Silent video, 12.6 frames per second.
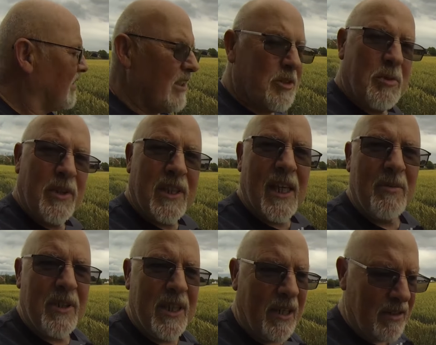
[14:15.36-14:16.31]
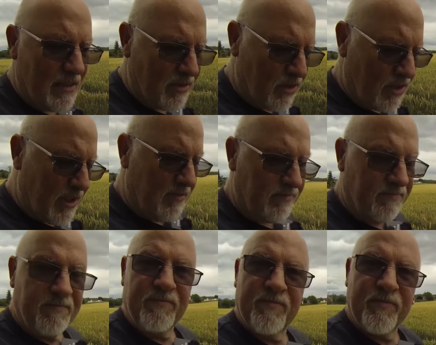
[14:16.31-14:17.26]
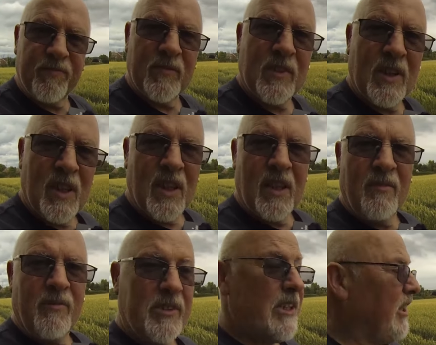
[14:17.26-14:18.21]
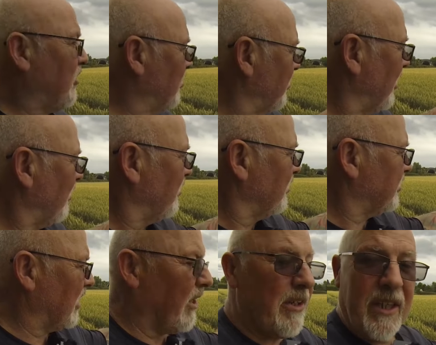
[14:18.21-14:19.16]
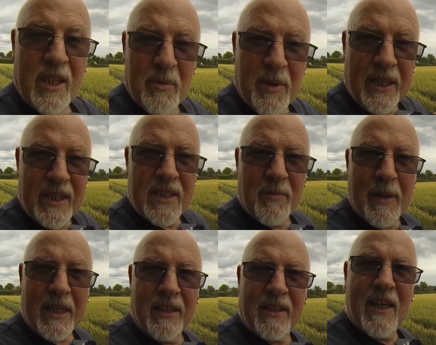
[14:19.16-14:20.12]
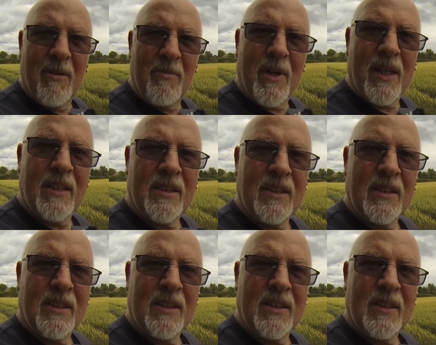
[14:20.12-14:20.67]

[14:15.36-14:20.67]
Let's bring the camera down and have a look. If it's any good, I will show you in a minute the back of the camera,